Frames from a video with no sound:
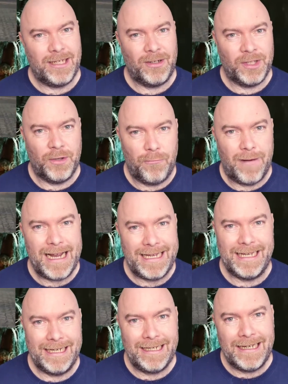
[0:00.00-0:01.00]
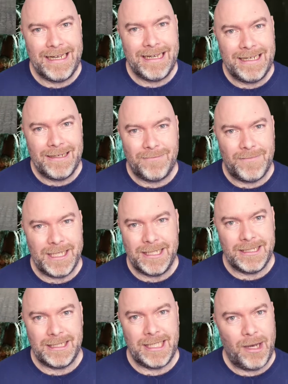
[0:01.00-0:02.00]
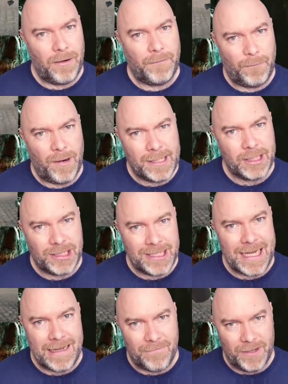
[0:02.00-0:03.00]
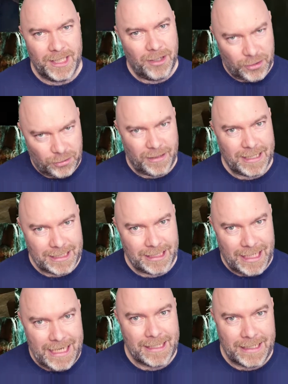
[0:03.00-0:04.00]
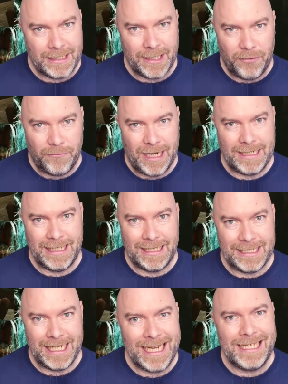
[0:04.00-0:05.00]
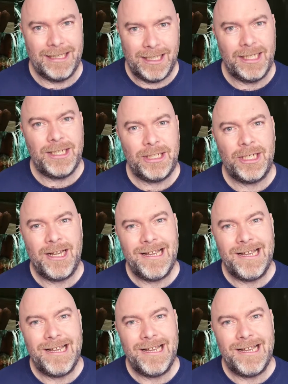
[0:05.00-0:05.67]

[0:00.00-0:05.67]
on the writing, because they're a French team and they're translating their writing into English,